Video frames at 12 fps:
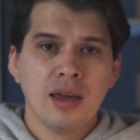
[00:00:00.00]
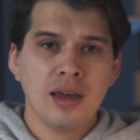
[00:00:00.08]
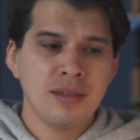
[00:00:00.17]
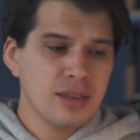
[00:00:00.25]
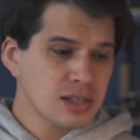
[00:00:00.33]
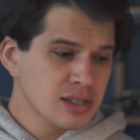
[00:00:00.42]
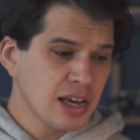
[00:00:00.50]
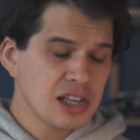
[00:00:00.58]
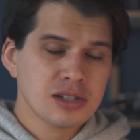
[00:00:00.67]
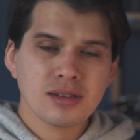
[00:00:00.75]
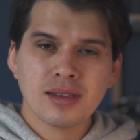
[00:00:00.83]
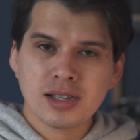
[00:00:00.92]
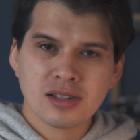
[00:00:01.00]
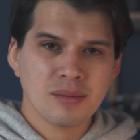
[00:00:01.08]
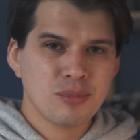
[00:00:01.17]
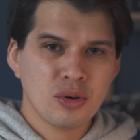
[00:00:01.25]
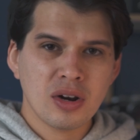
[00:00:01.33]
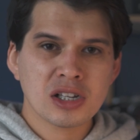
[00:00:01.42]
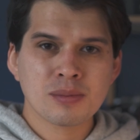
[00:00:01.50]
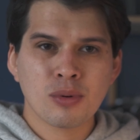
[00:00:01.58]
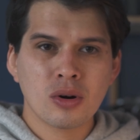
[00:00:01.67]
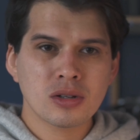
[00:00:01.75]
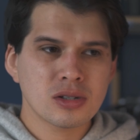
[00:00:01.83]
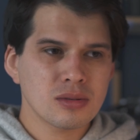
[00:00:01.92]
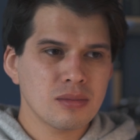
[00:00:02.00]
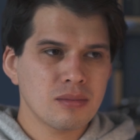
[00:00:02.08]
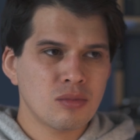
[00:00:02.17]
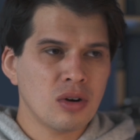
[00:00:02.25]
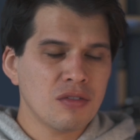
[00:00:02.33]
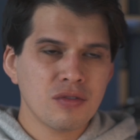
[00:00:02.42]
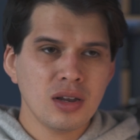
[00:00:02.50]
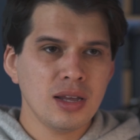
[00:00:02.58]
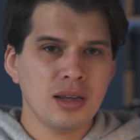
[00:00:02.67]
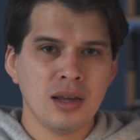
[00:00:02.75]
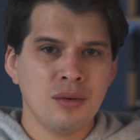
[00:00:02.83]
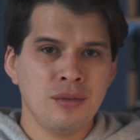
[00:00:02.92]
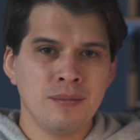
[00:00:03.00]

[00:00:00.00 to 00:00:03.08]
In this case, this computer exports roughly